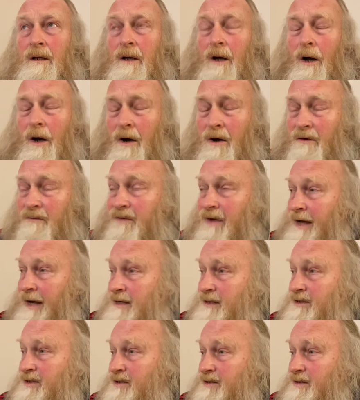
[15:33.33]
of
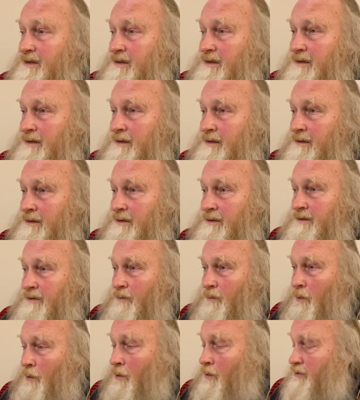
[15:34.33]
as the
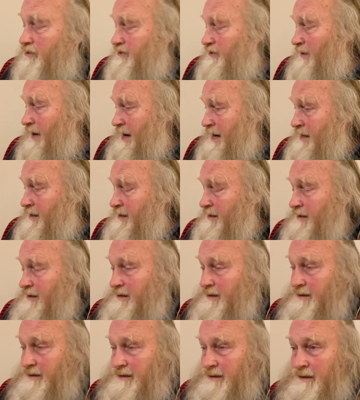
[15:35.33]
war to
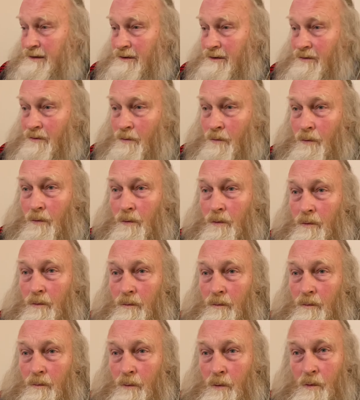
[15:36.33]
end
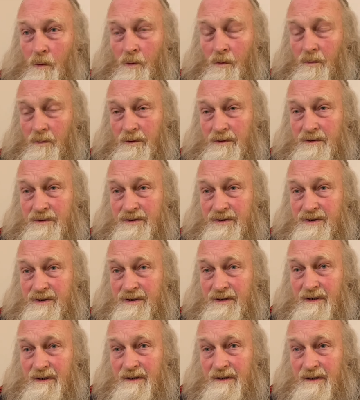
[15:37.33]
all wars.
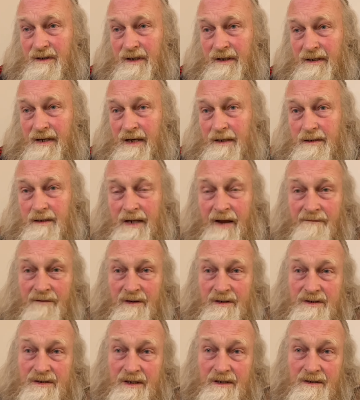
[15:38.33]
And yet
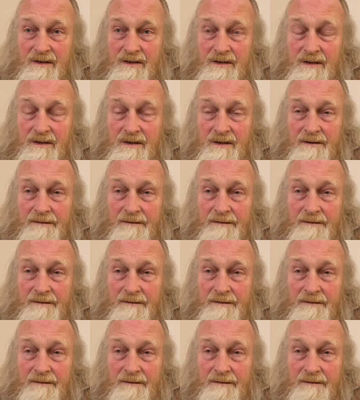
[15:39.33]
ever since,